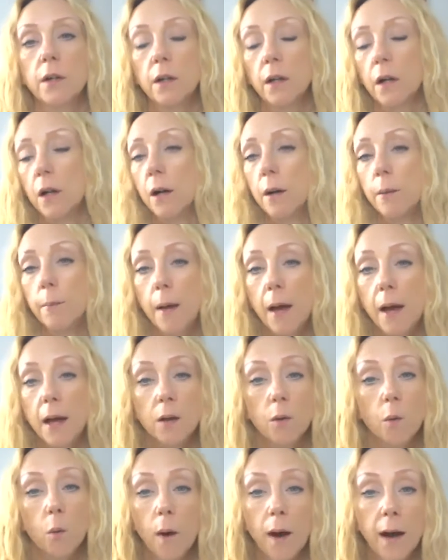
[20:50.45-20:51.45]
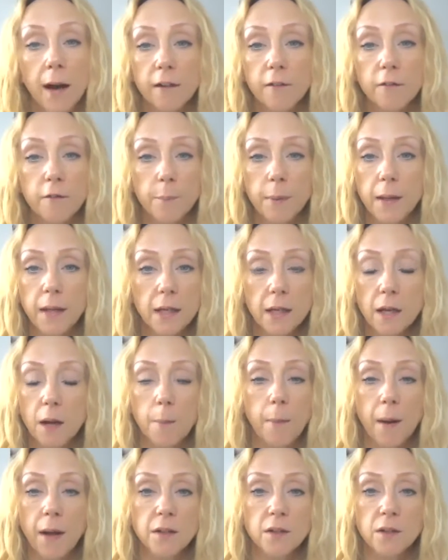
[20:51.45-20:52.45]
and a way of being
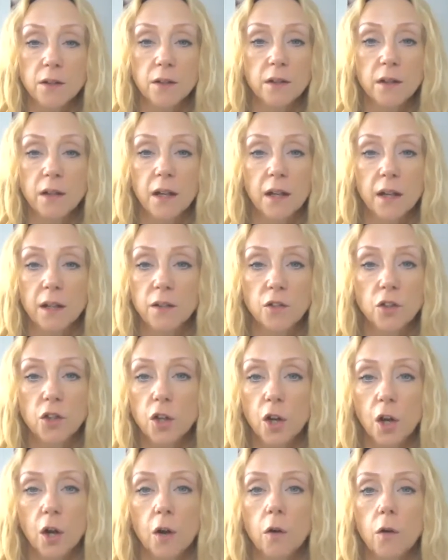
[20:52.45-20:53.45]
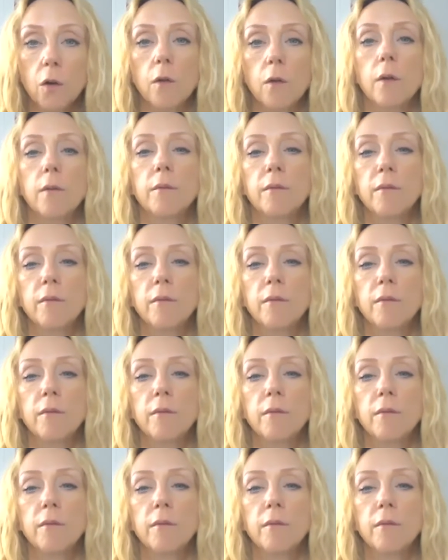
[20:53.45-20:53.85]
abundant and, you know,